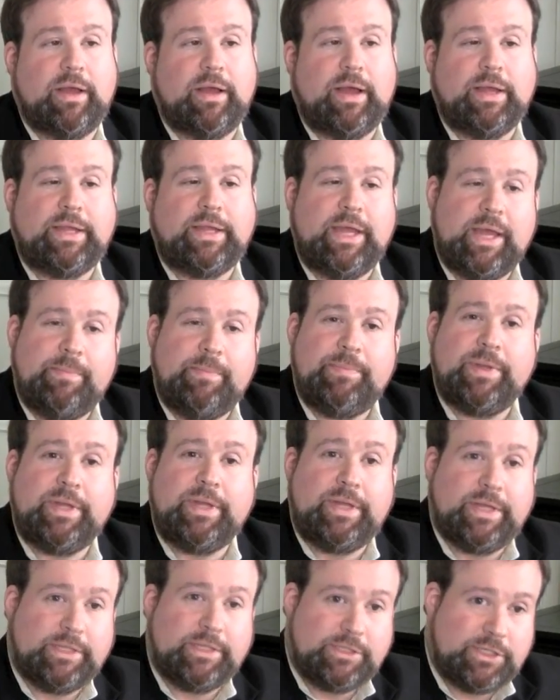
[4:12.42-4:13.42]
I can't
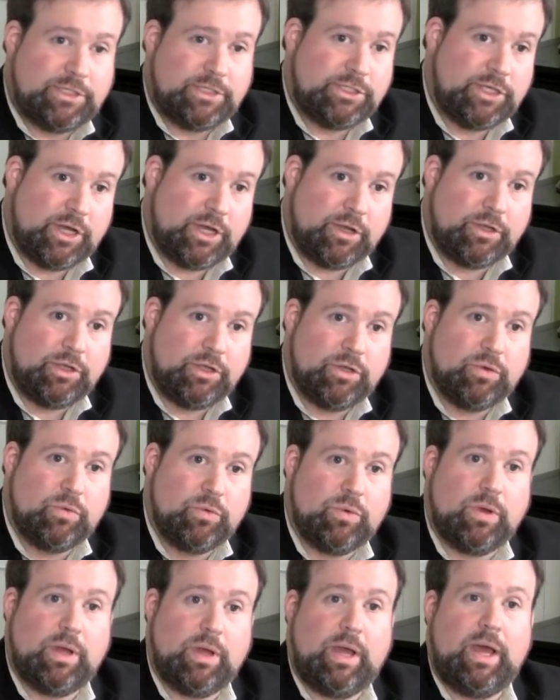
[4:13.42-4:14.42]
begin to tell
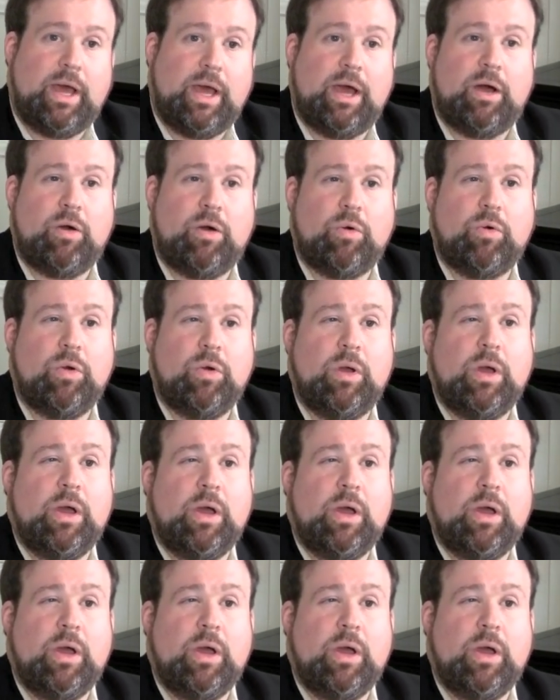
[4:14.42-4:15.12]
you how